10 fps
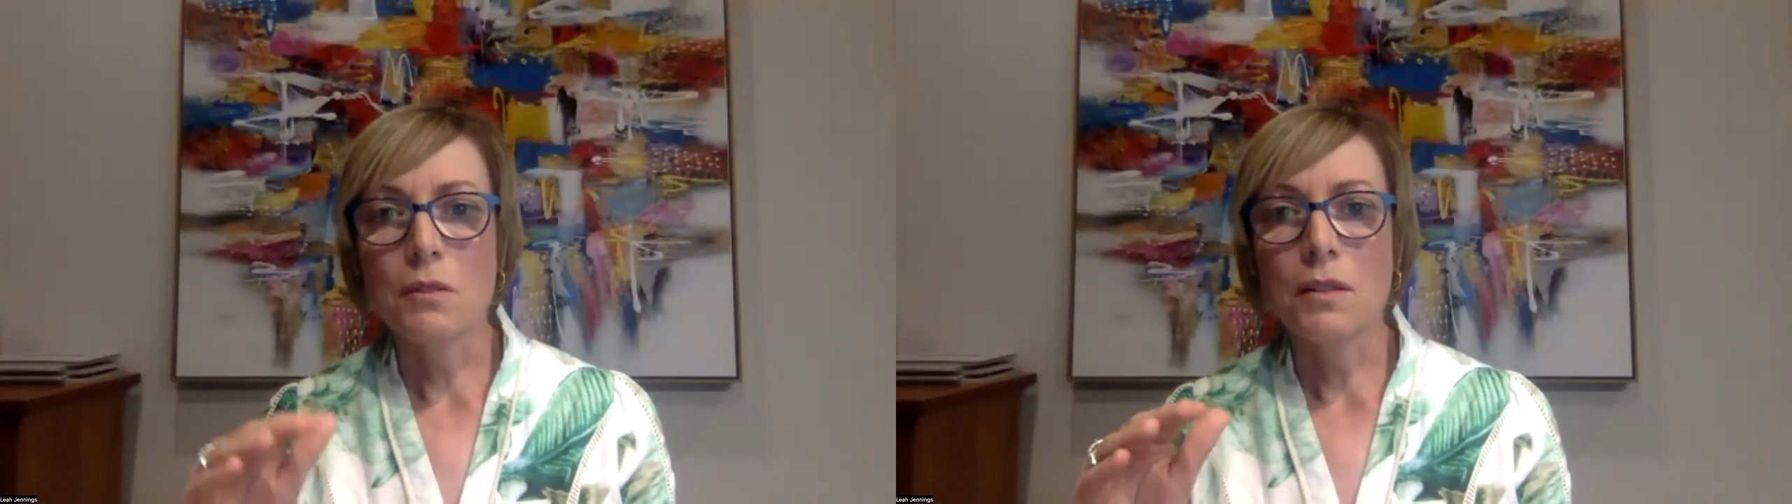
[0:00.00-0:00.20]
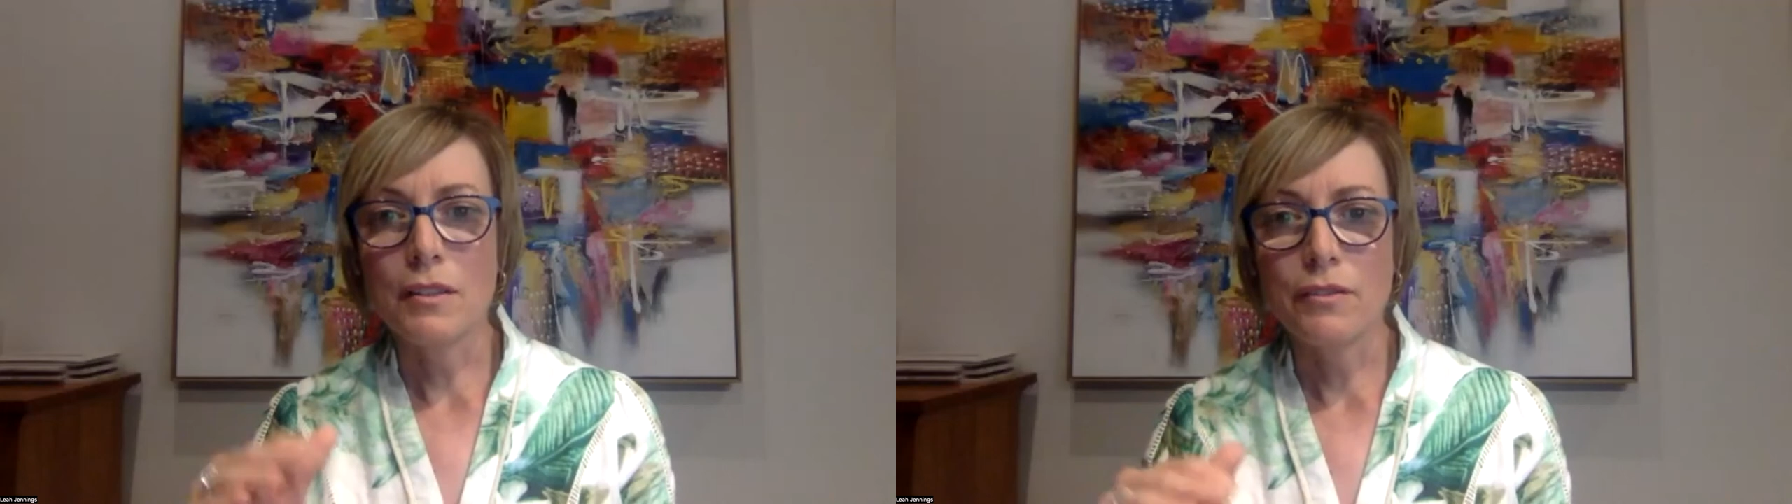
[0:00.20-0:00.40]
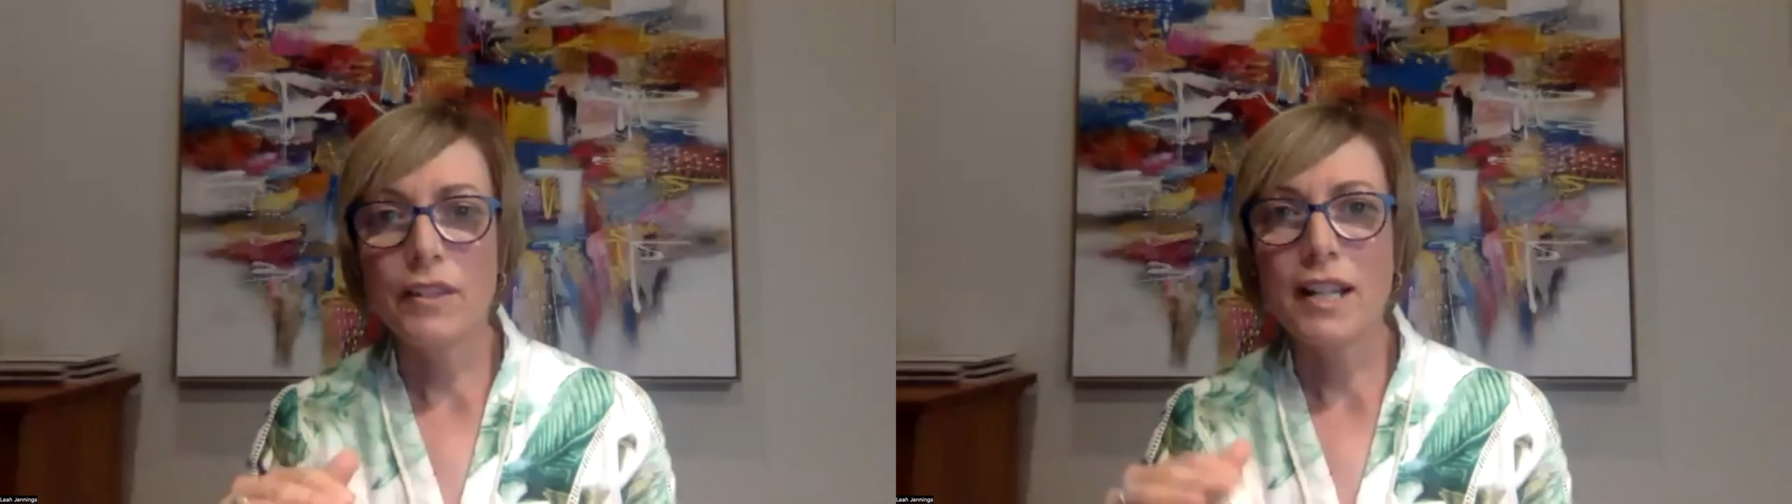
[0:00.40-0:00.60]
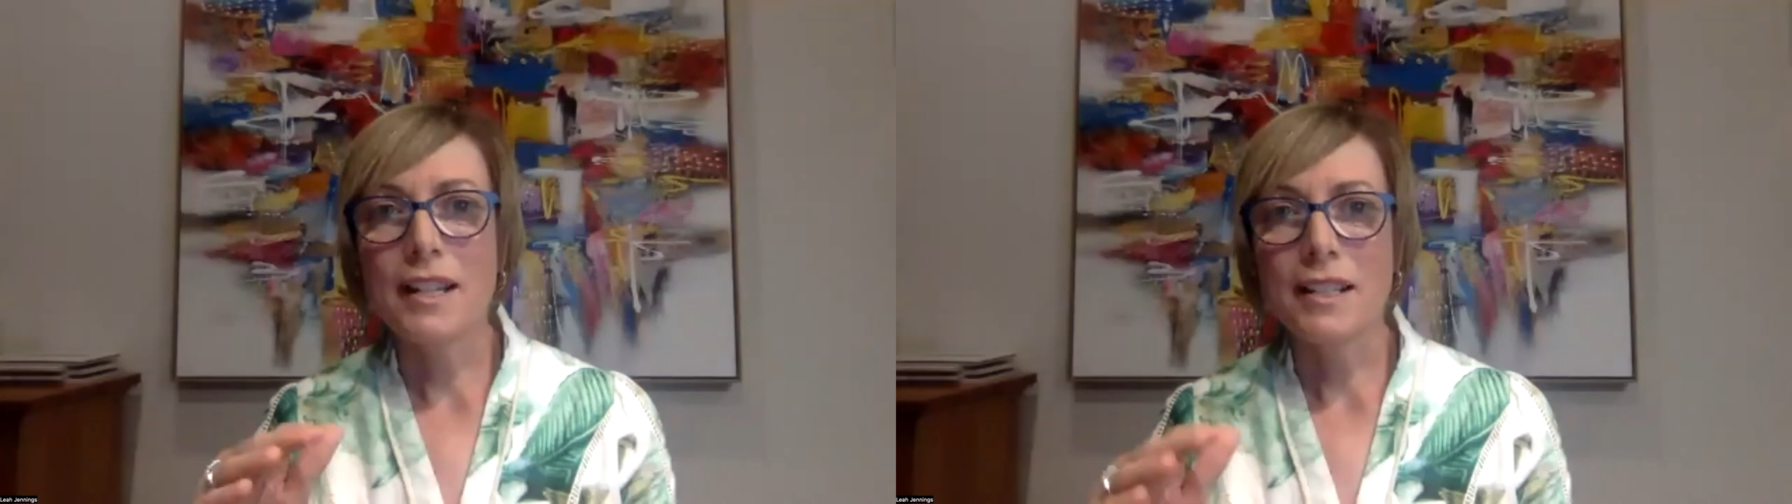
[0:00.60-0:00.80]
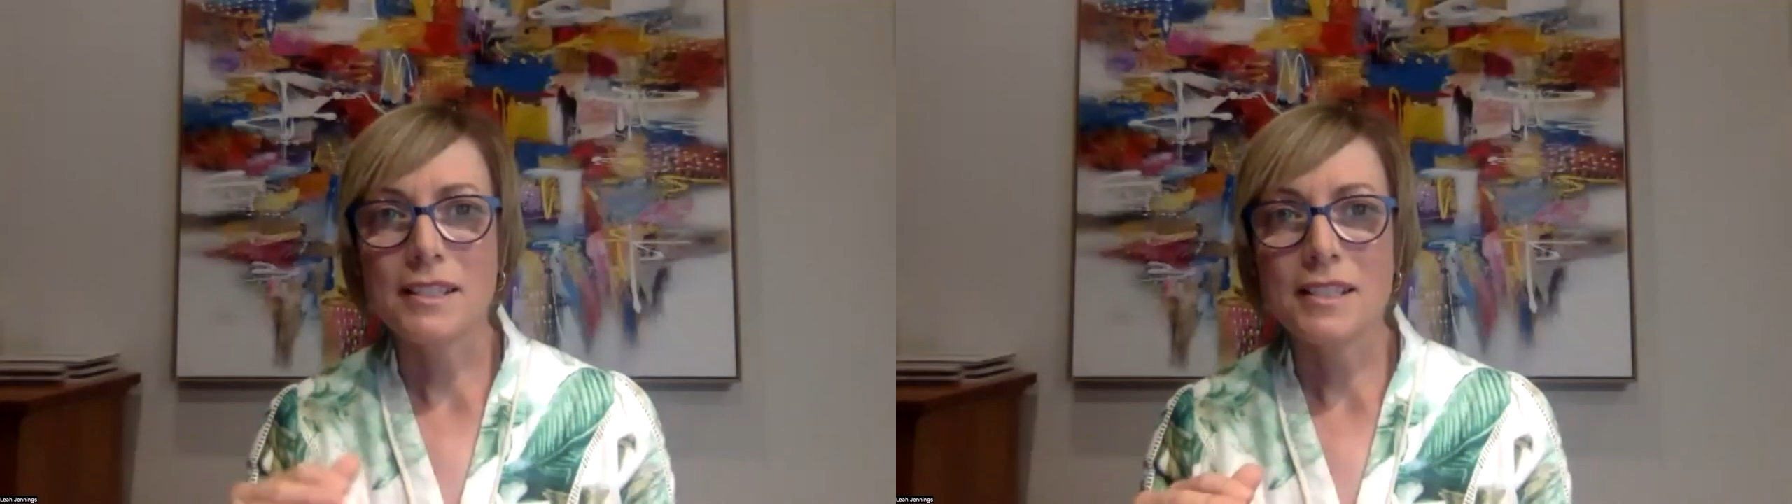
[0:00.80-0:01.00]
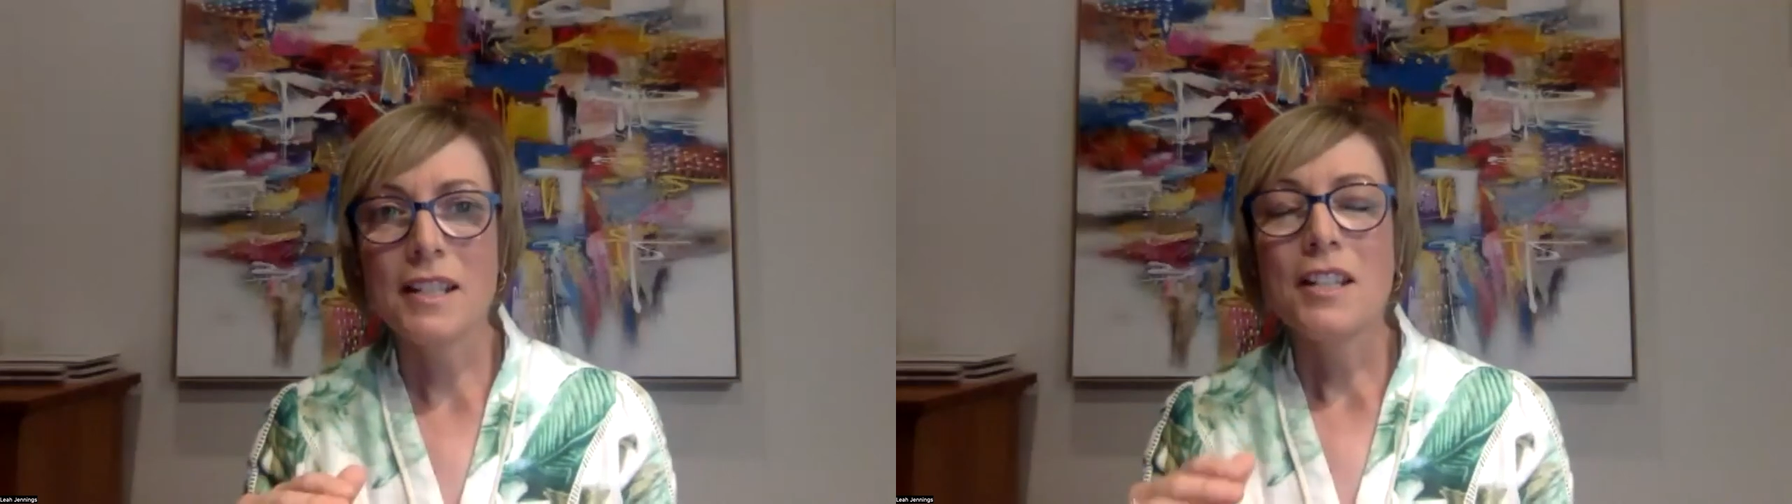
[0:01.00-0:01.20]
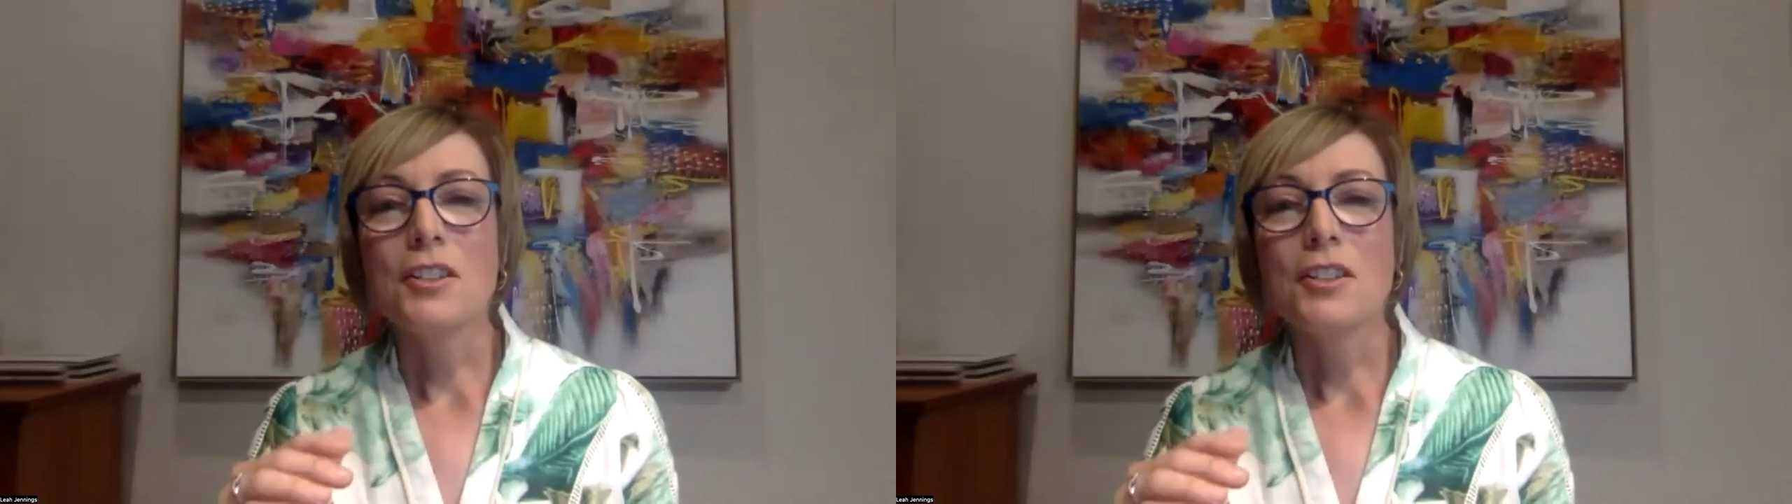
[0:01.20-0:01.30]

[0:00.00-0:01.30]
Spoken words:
quite fast,